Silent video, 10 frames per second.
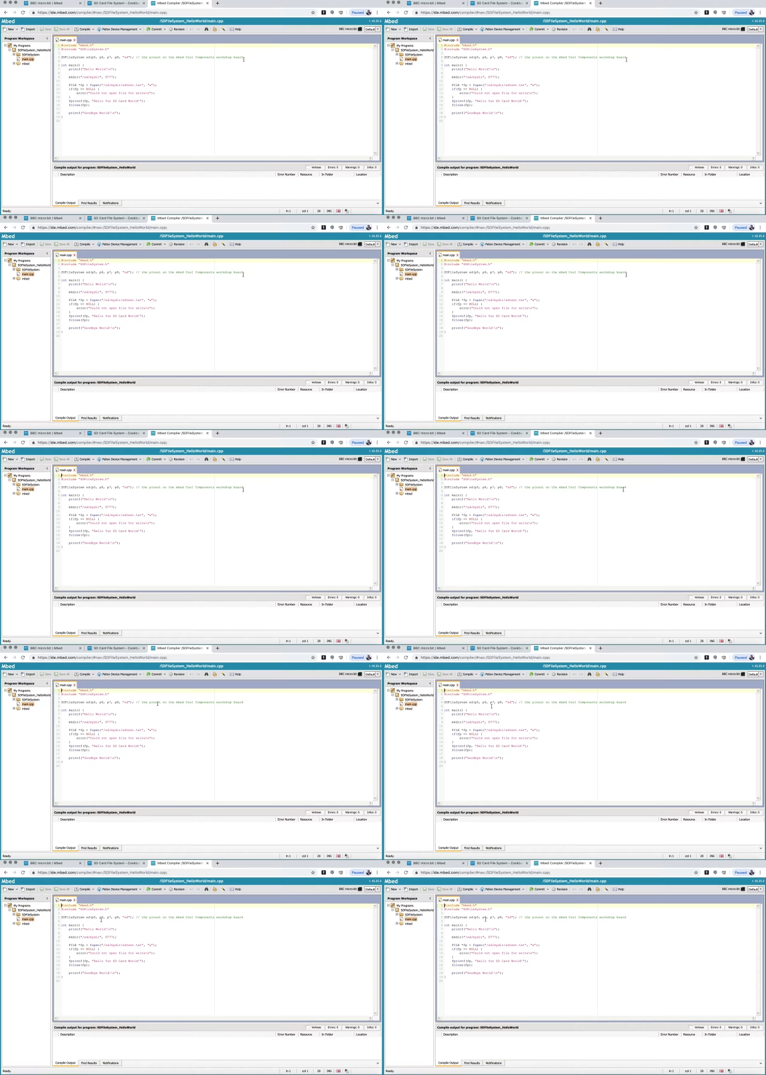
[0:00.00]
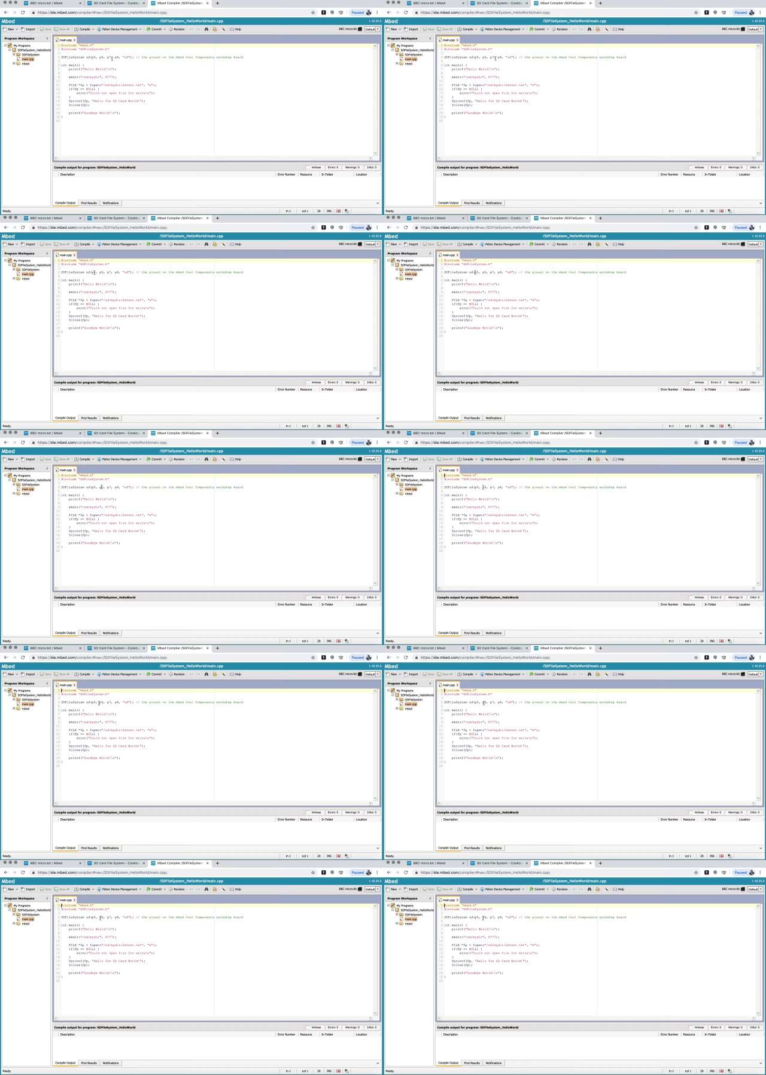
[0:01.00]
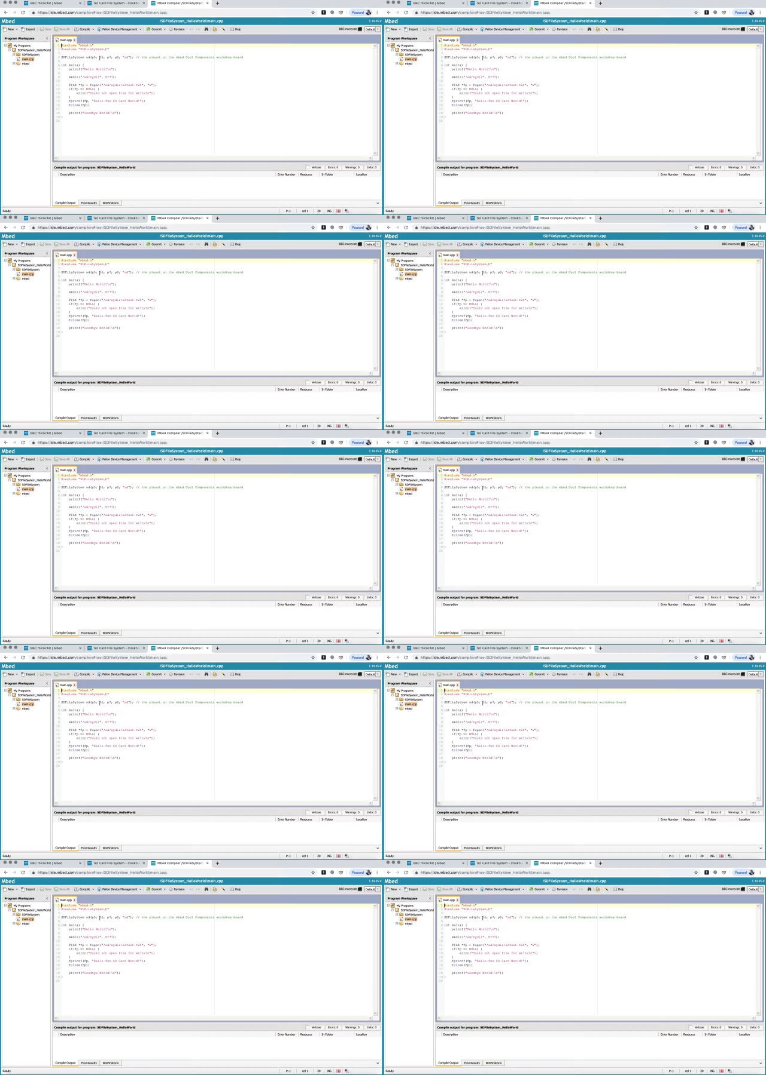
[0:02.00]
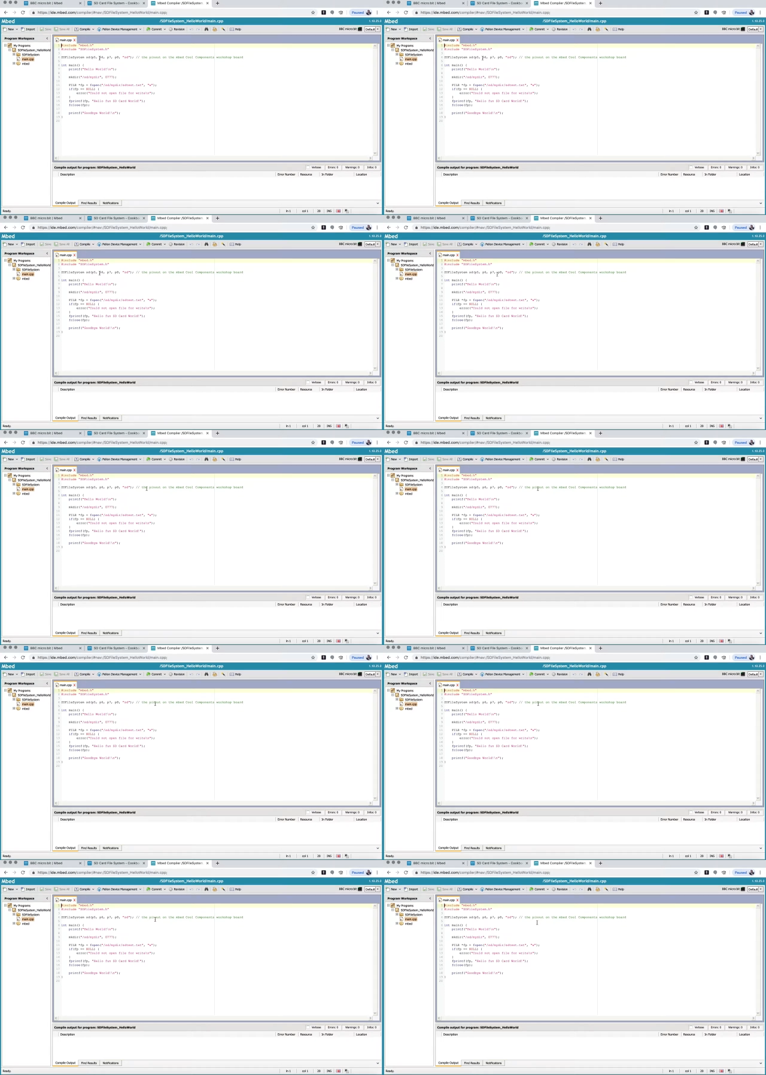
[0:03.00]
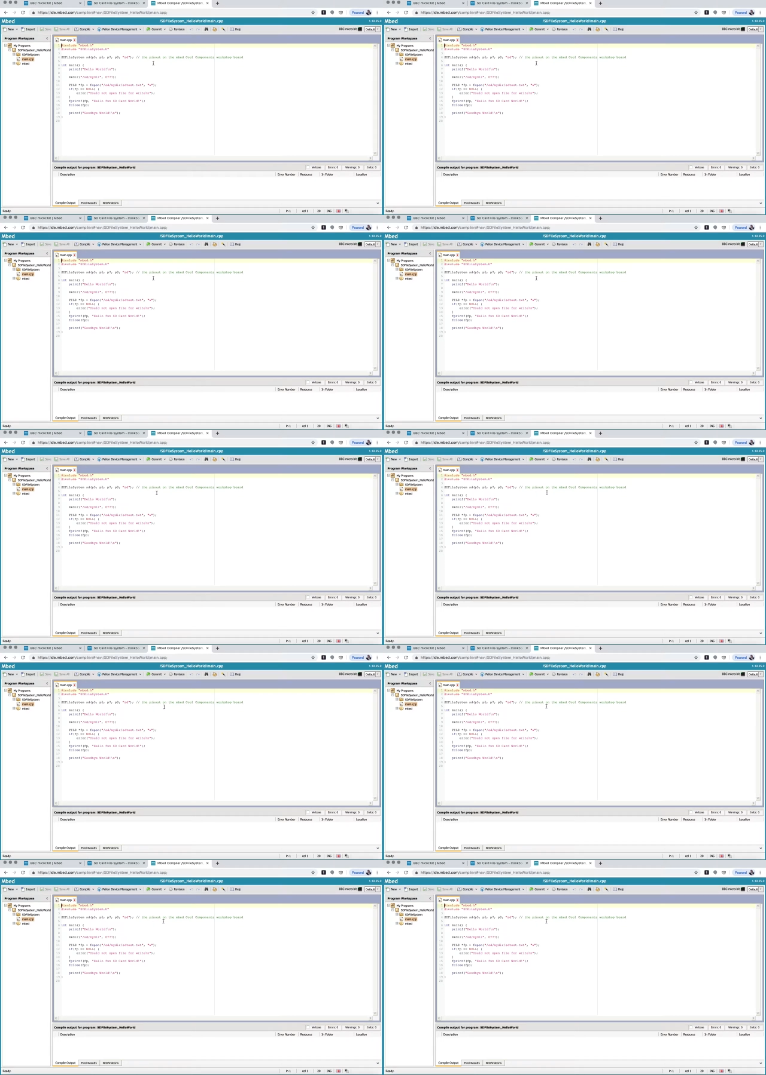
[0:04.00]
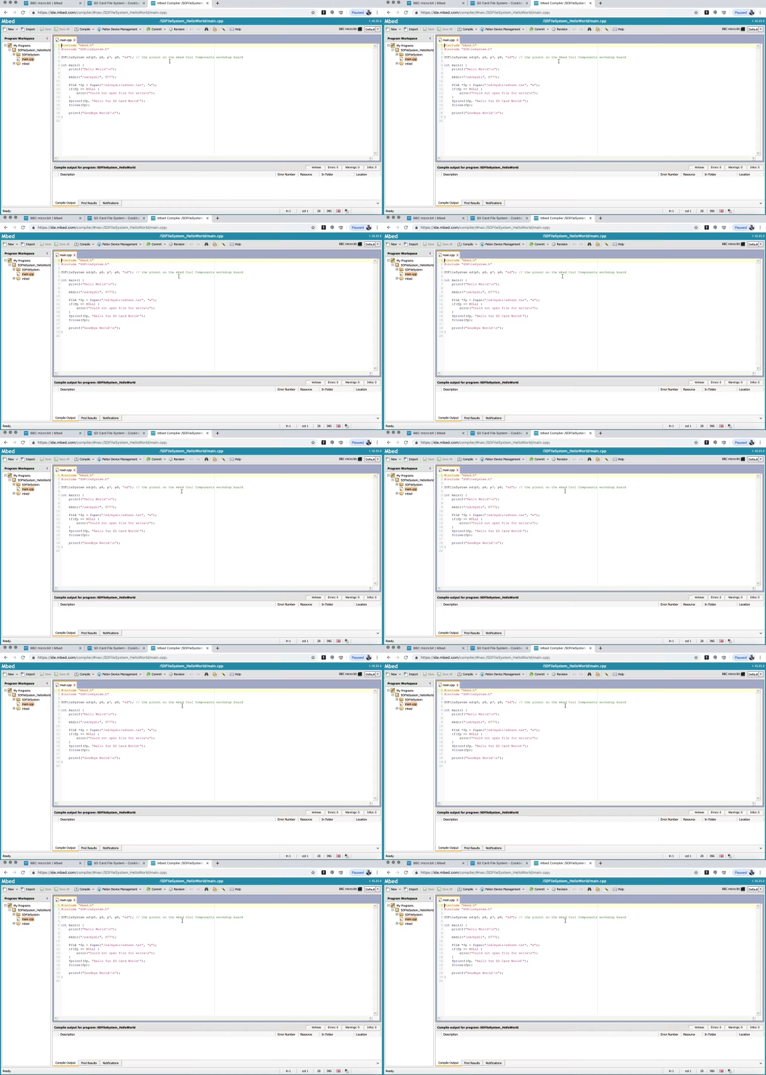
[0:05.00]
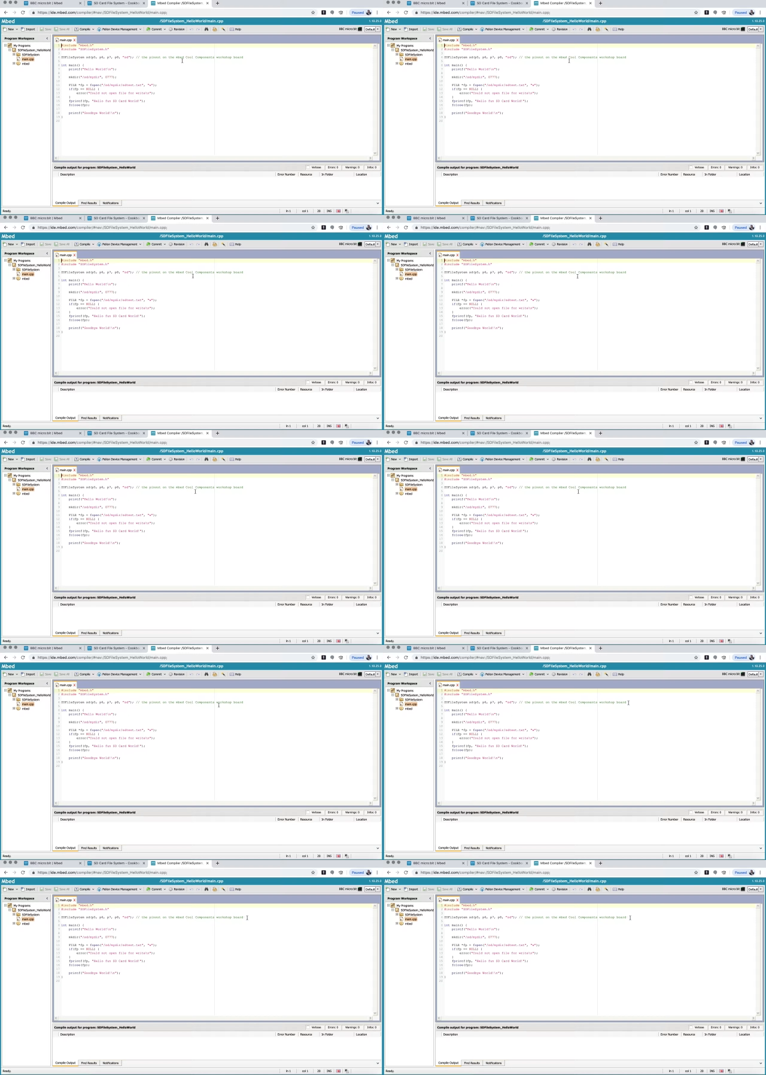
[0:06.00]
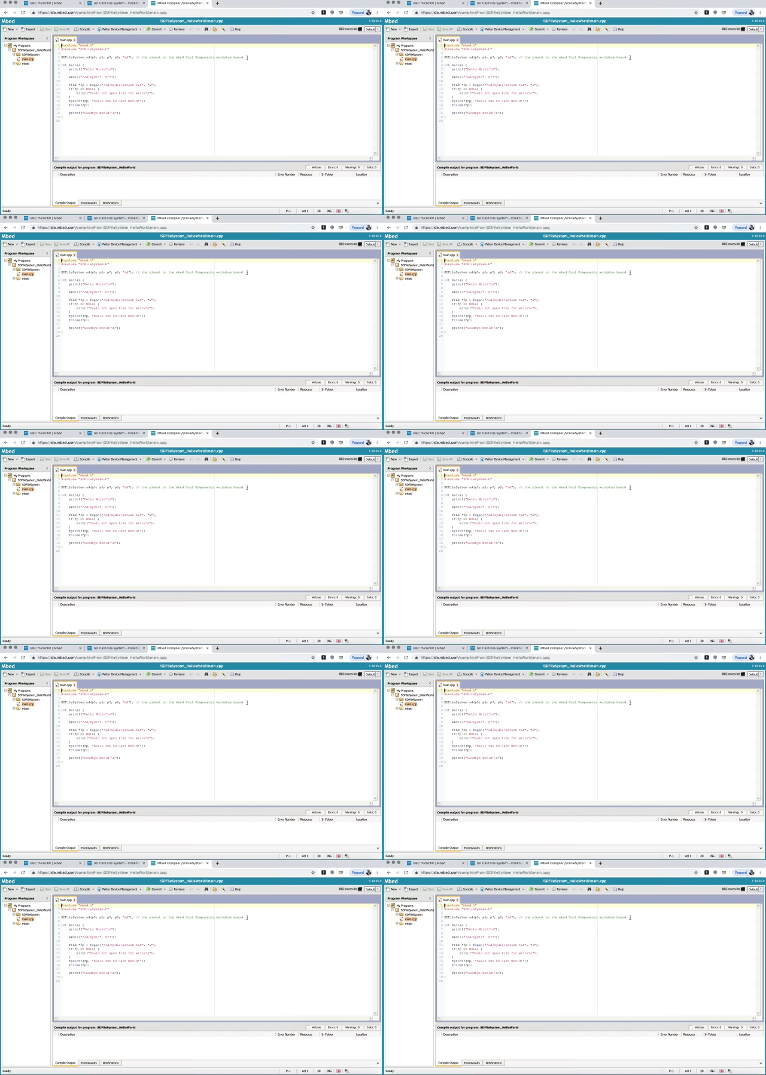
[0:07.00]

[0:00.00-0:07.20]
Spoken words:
(no speaker visible)